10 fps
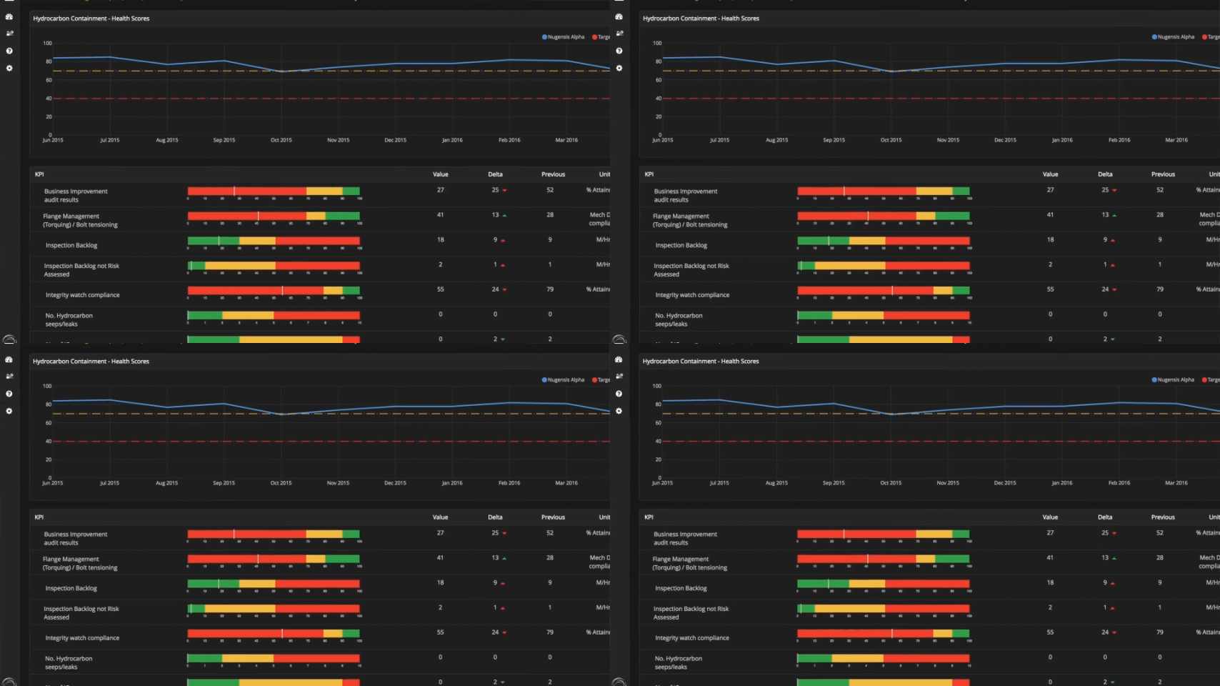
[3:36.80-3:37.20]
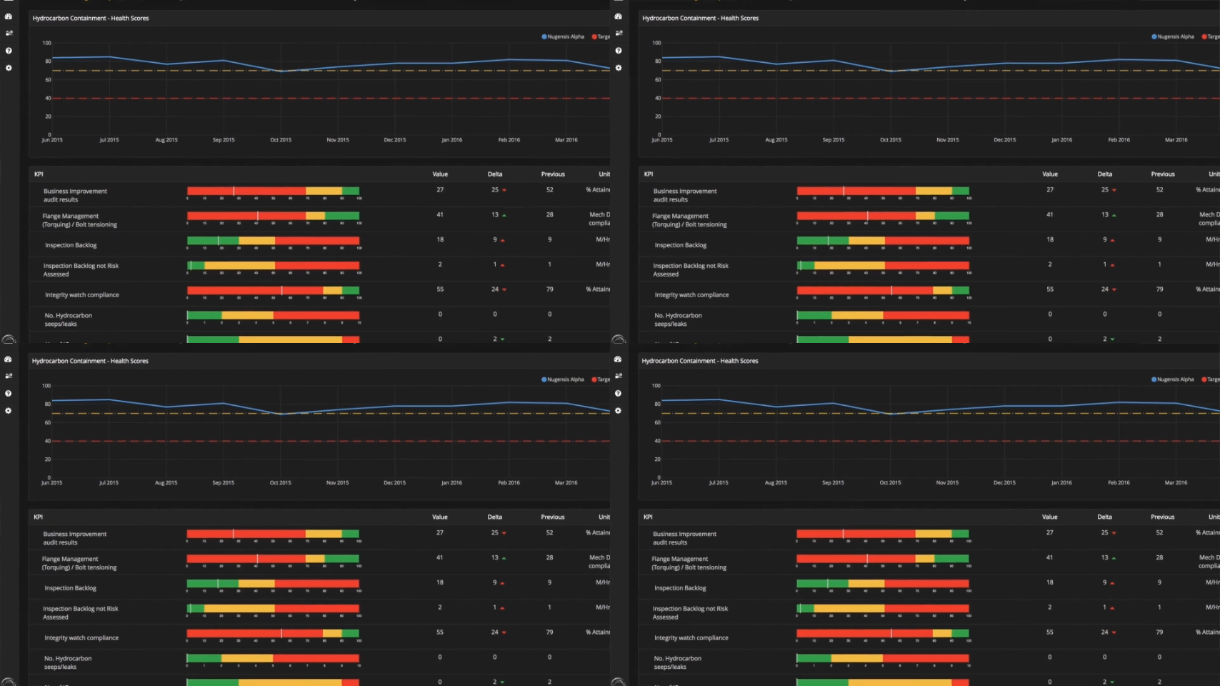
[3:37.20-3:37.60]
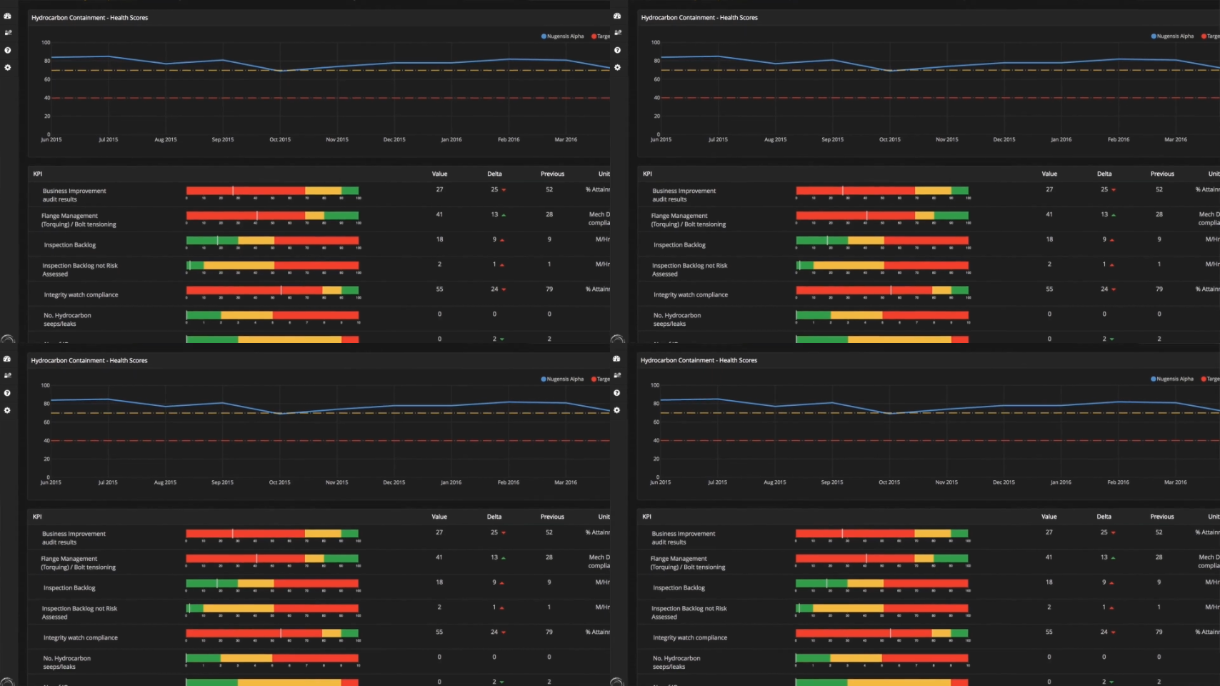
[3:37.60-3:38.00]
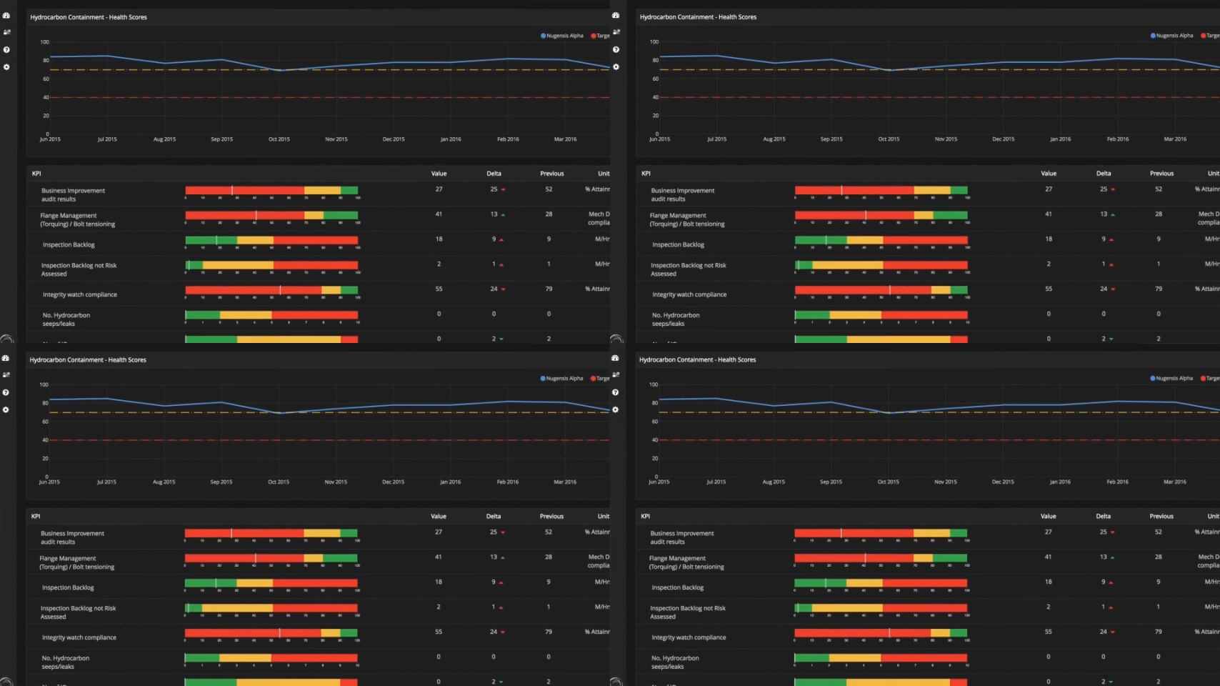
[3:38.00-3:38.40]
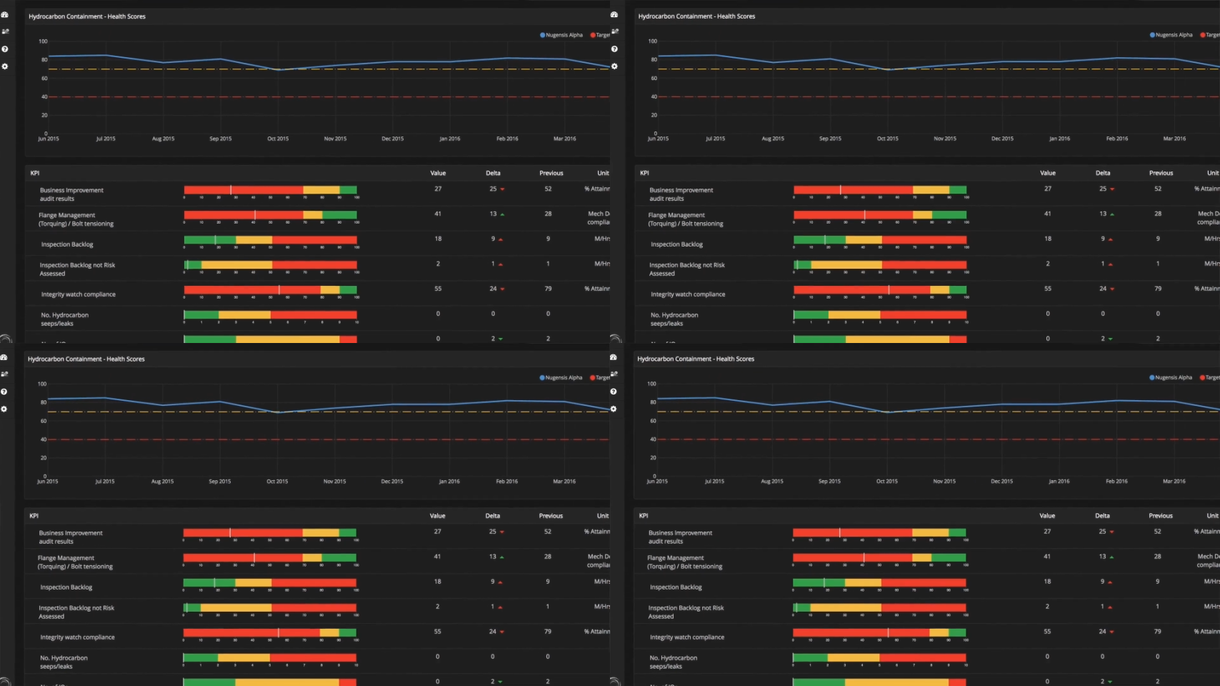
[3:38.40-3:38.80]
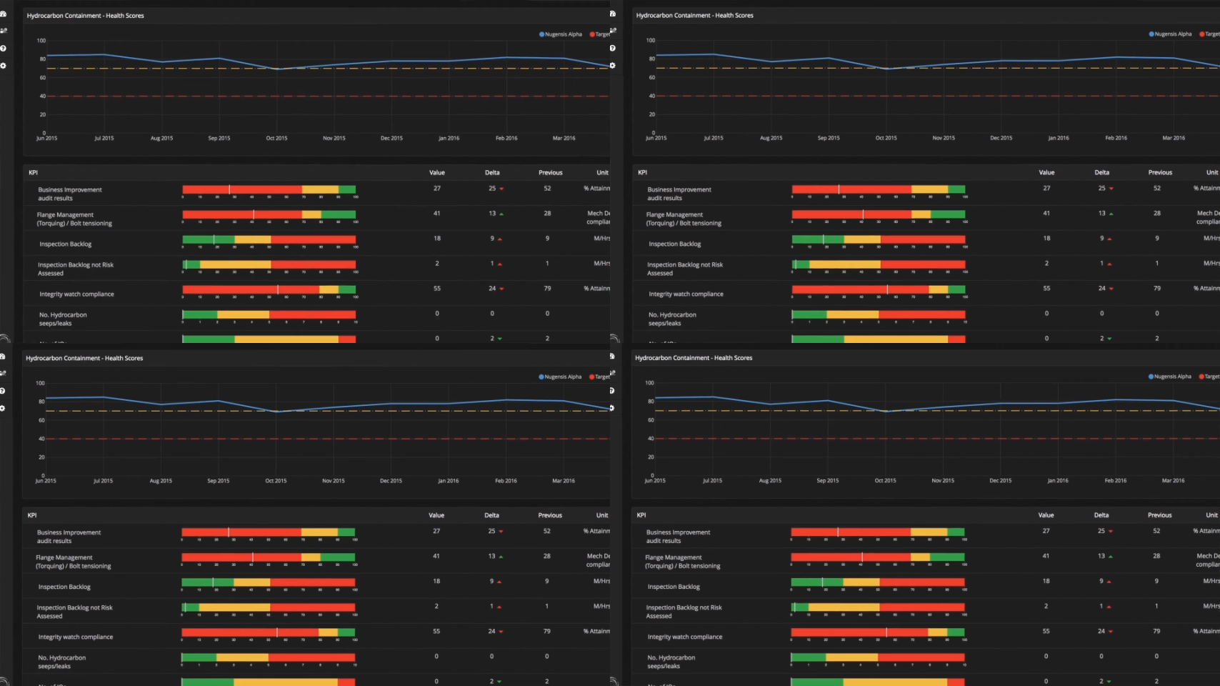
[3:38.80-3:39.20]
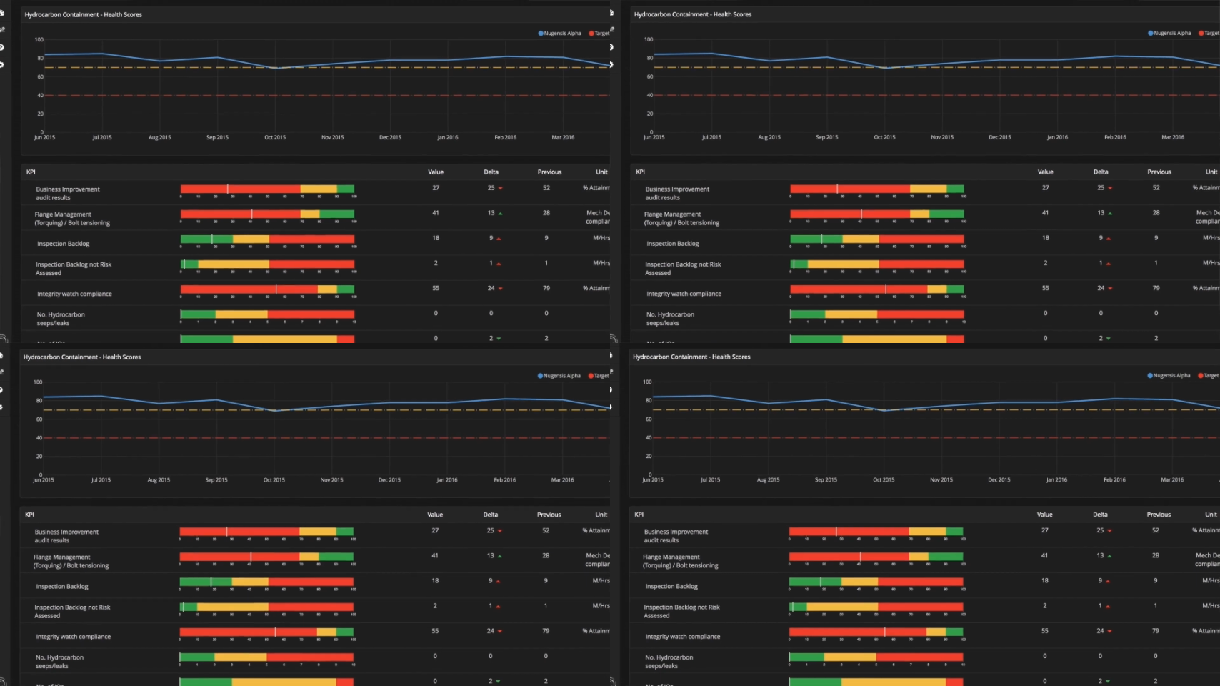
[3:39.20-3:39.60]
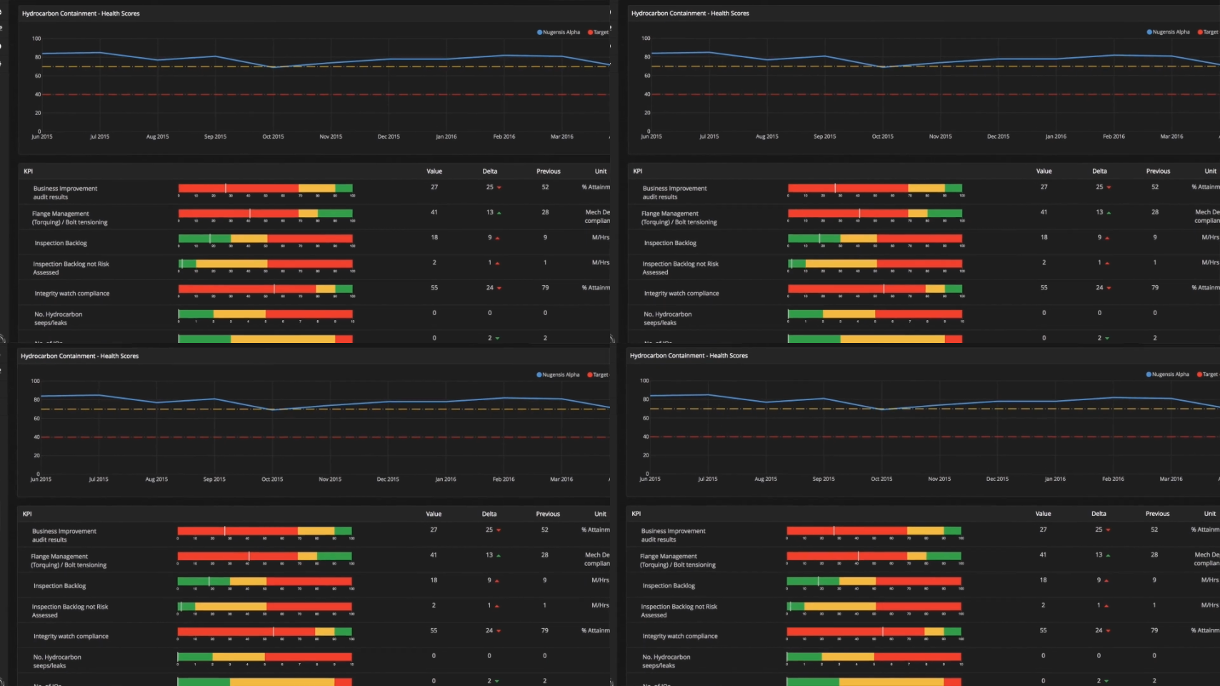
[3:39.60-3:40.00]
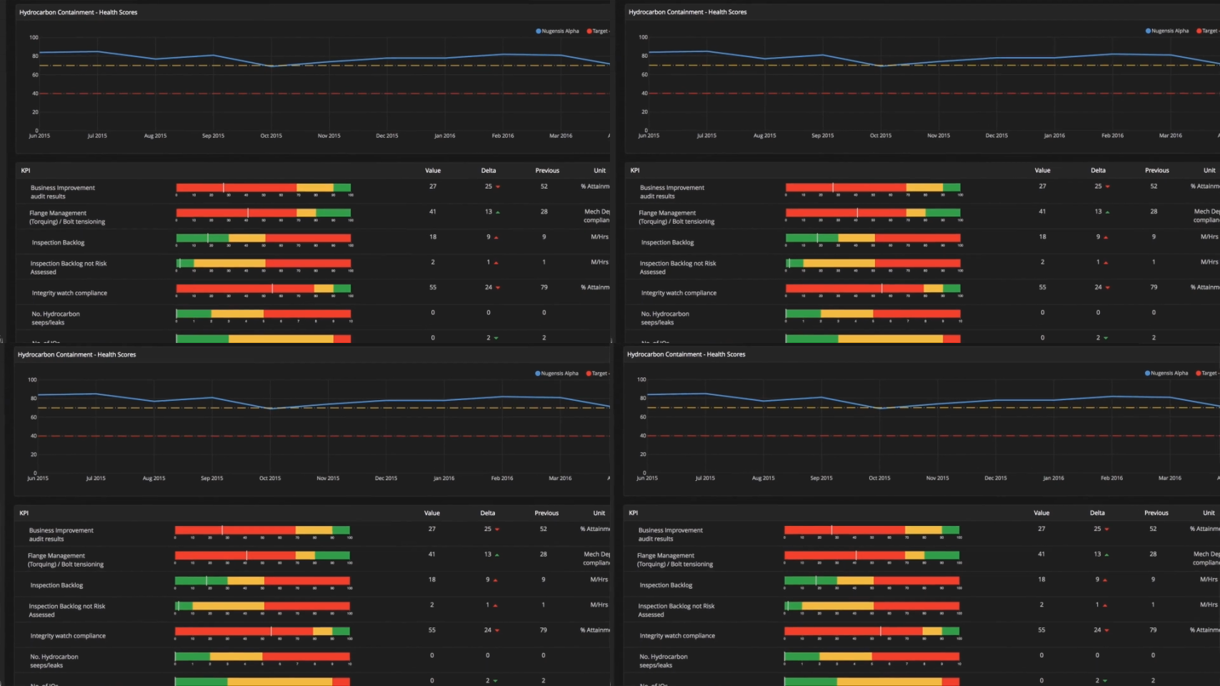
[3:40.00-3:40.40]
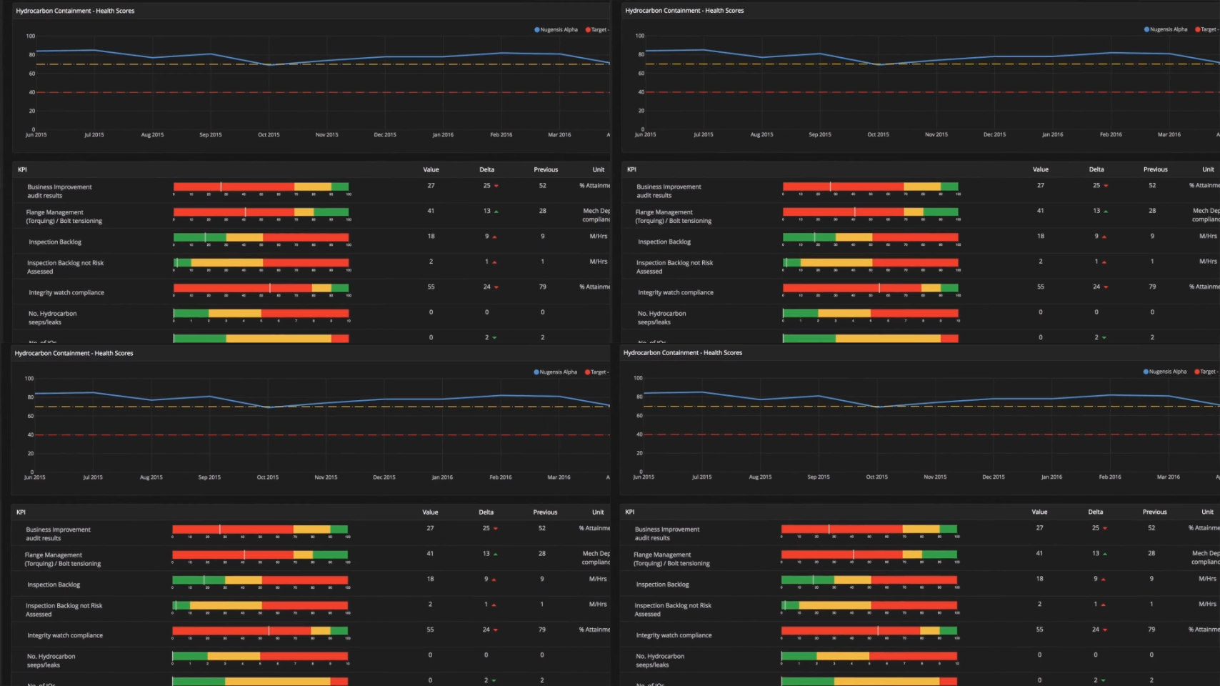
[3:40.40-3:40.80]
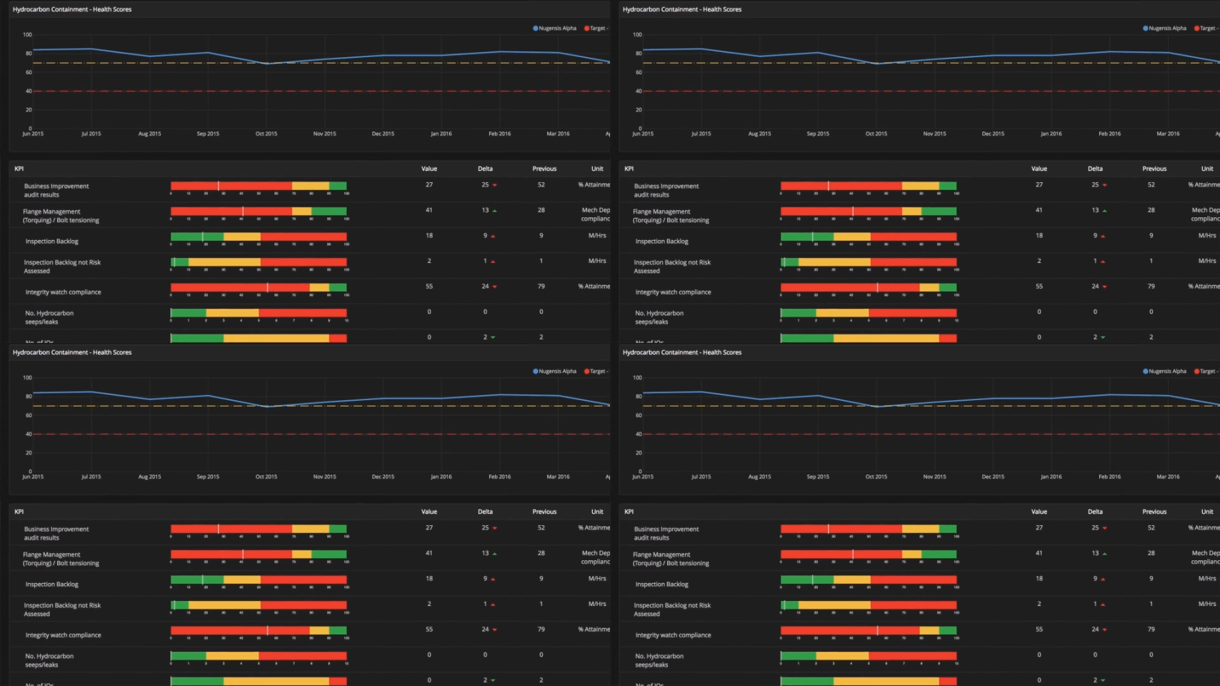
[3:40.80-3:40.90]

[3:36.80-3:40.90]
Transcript: [unreadable: no face in view]